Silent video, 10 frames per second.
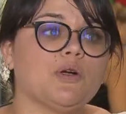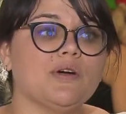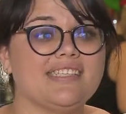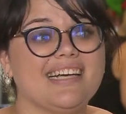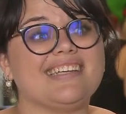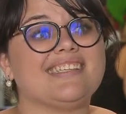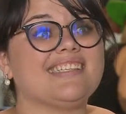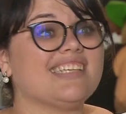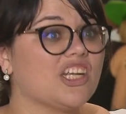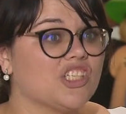because there is
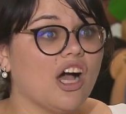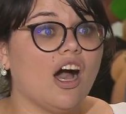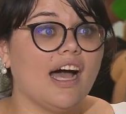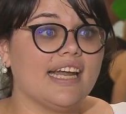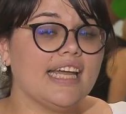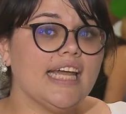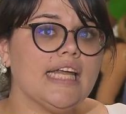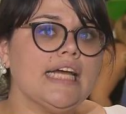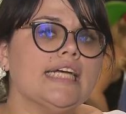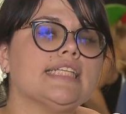such a high need
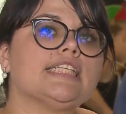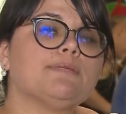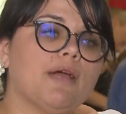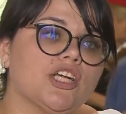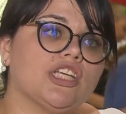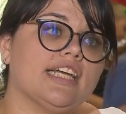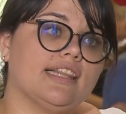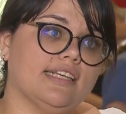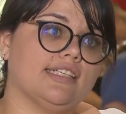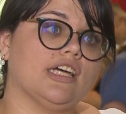especially at
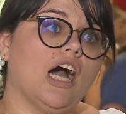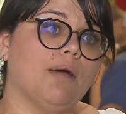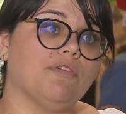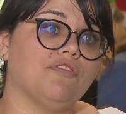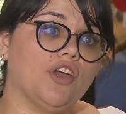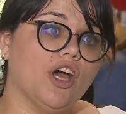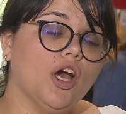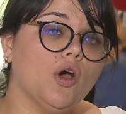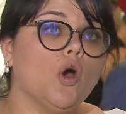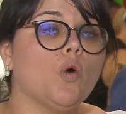this time of
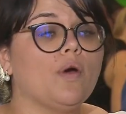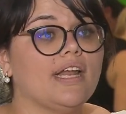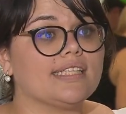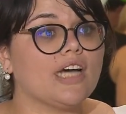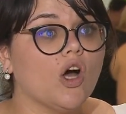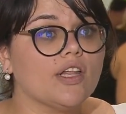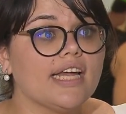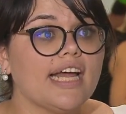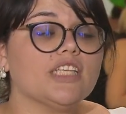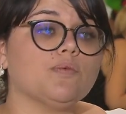year when it's
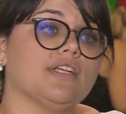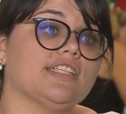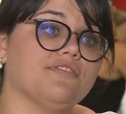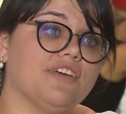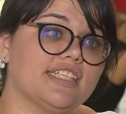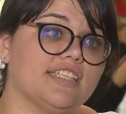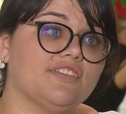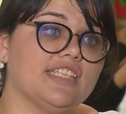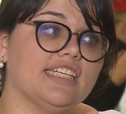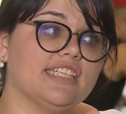holidays when it's a festive
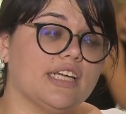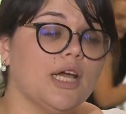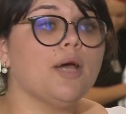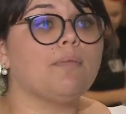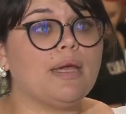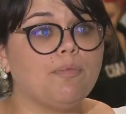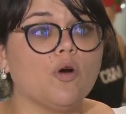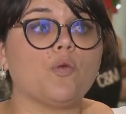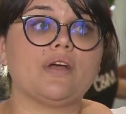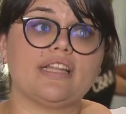season. People
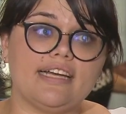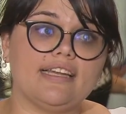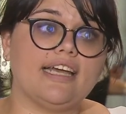are really in